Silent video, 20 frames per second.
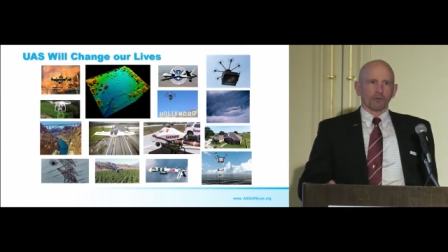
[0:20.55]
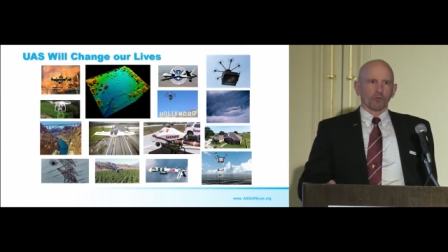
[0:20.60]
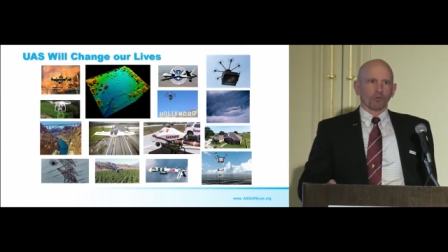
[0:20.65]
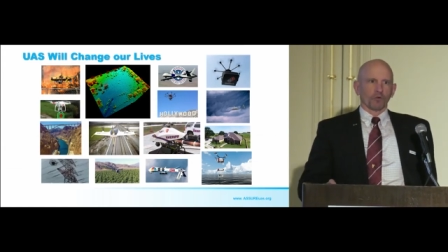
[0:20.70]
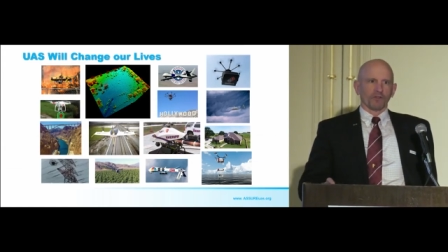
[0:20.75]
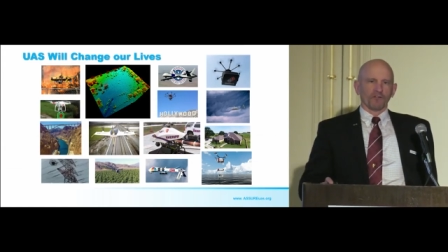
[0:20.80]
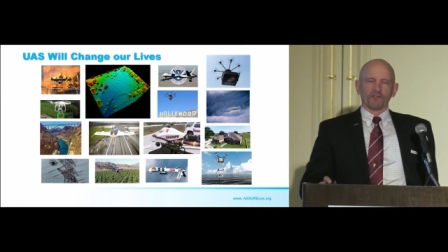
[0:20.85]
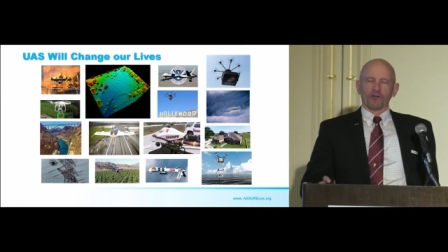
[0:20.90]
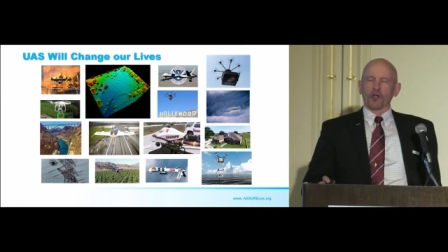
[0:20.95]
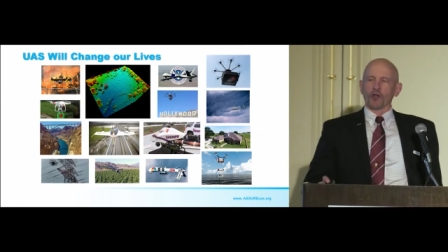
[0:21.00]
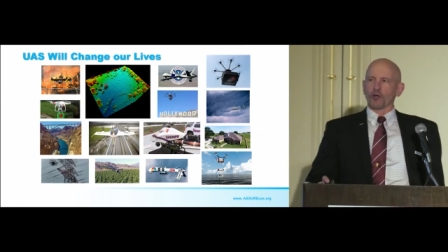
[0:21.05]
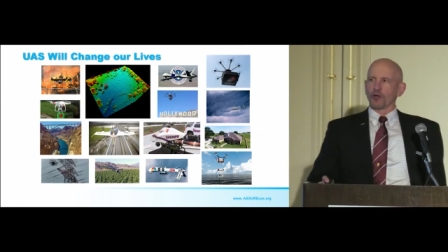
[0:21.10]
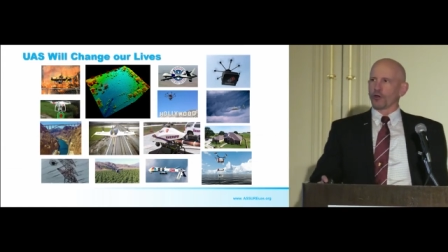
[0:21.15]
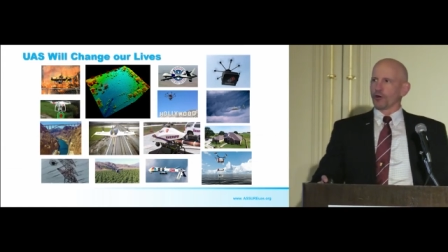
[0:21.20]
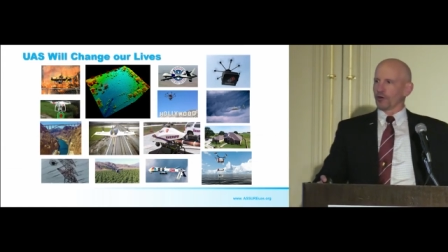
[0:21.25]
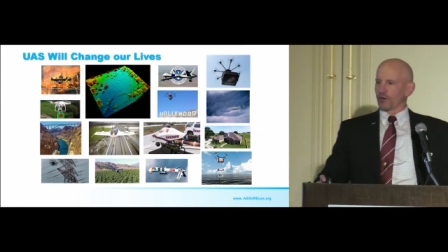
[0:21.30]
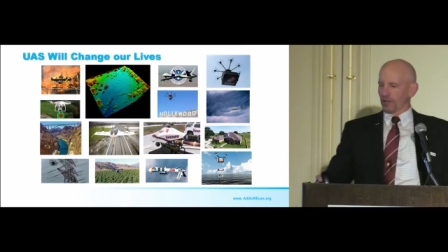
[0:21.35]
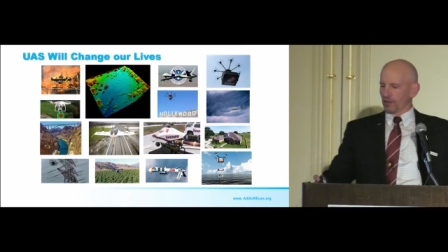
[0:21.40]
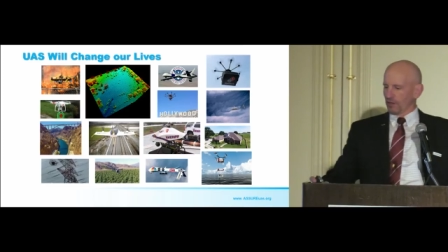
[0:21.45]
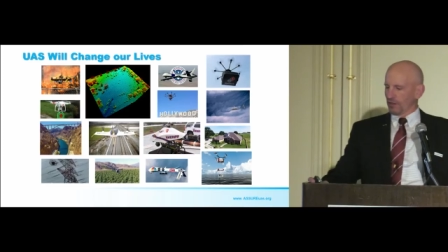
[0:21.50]
we've
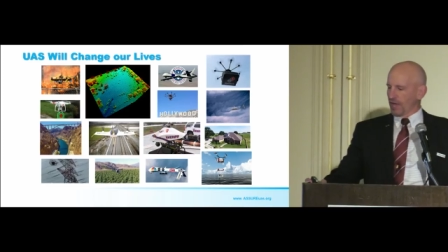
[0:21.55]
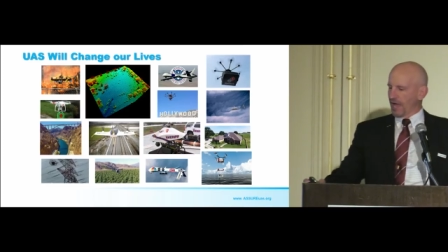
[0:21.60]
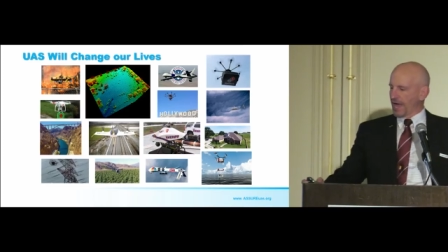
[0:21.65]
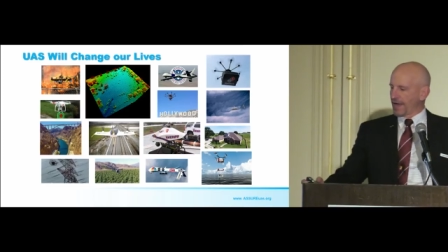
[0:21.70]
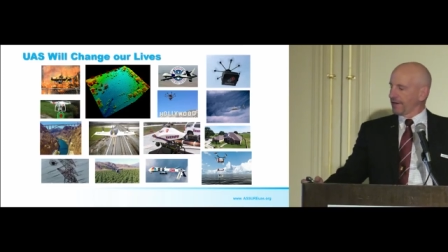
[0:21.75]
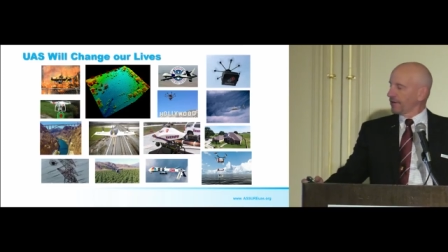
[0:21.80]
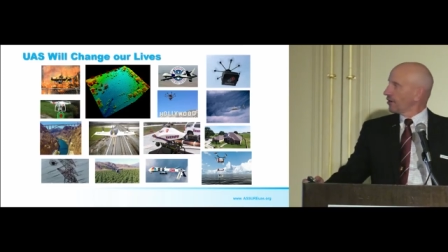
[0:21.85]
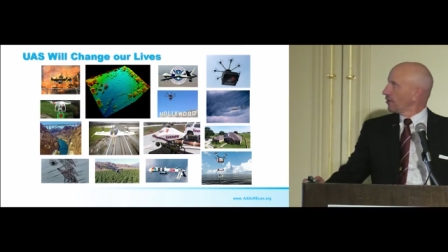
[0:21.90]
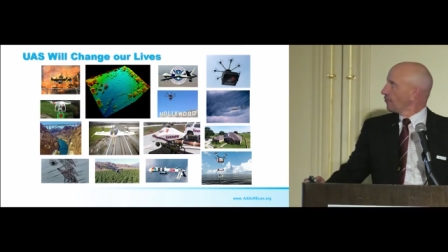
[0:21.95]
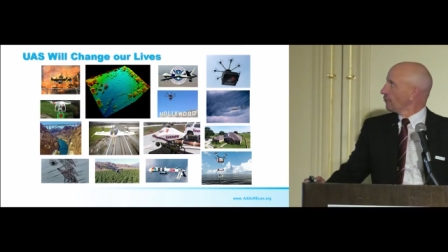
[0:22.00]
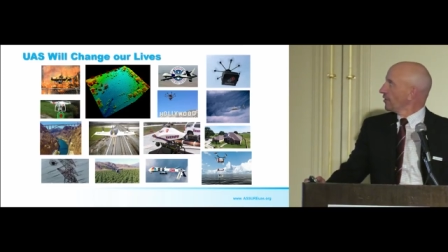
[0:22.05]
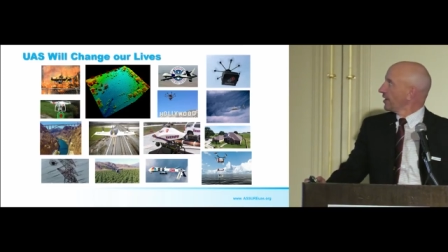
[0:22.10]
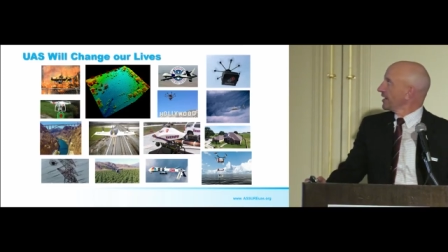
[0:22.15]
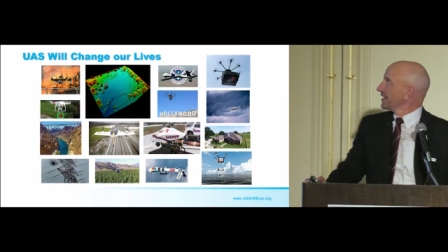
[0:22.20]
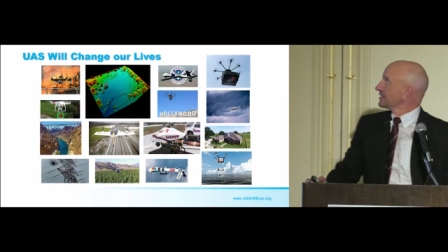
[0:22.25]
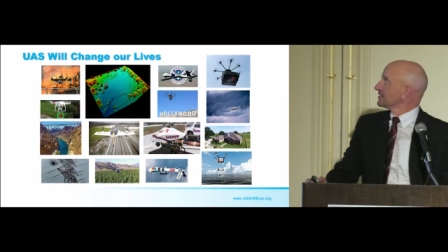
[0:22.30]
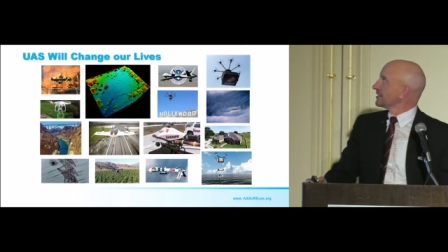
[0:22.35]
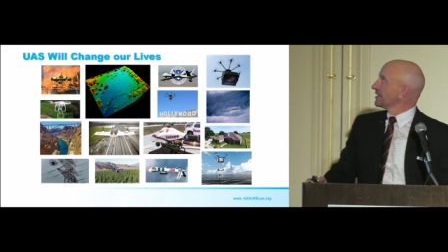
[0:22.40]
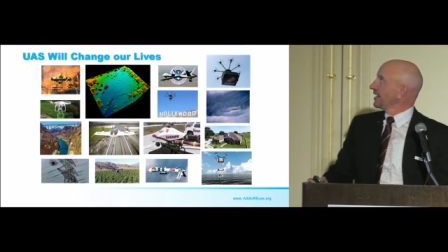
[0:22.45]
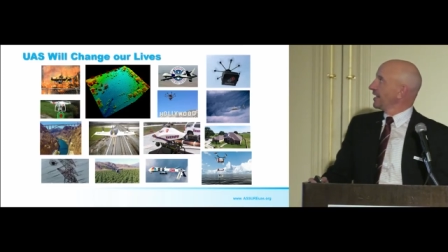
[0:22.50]
heard a lot
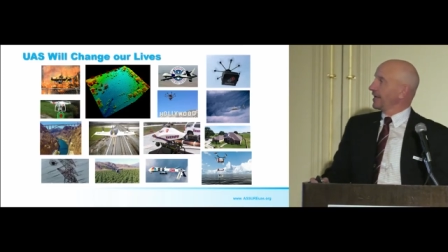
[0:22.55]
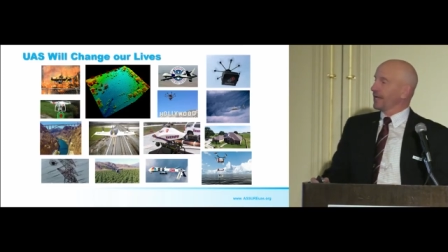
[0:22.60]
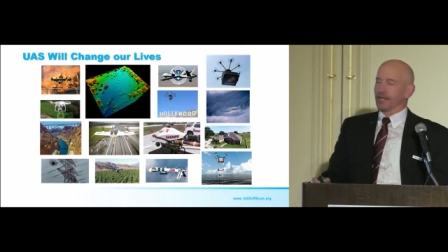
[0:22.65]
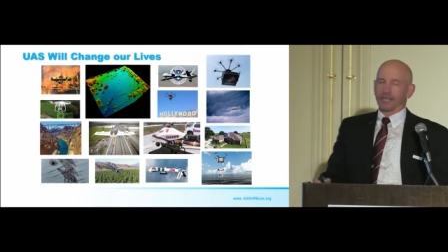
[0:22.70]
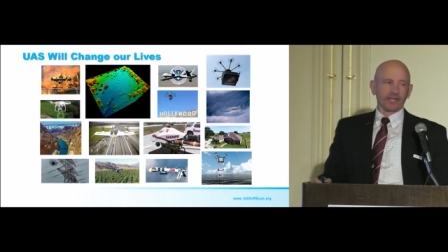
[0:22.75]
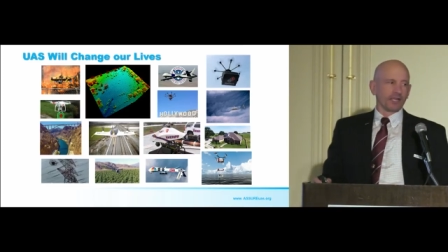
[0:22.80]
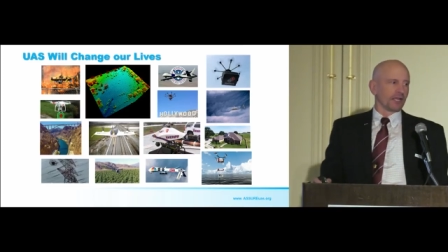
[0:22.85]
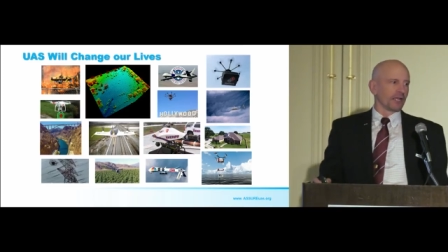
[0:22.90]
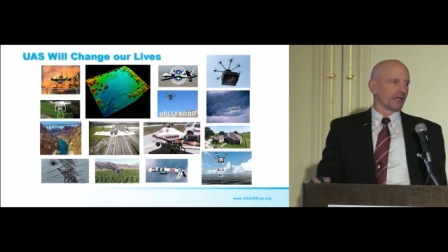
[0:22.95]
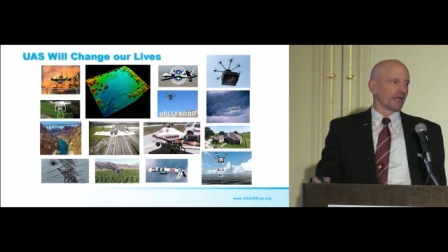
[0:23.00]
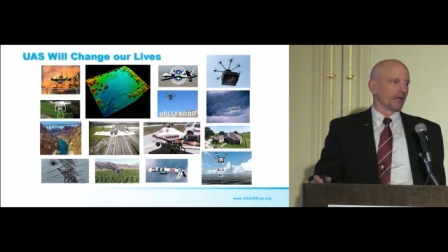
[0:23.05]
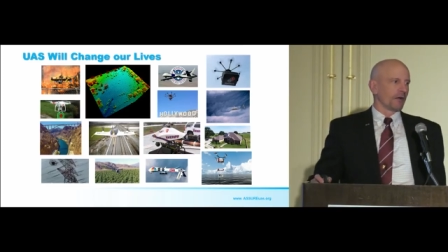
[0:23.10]
already today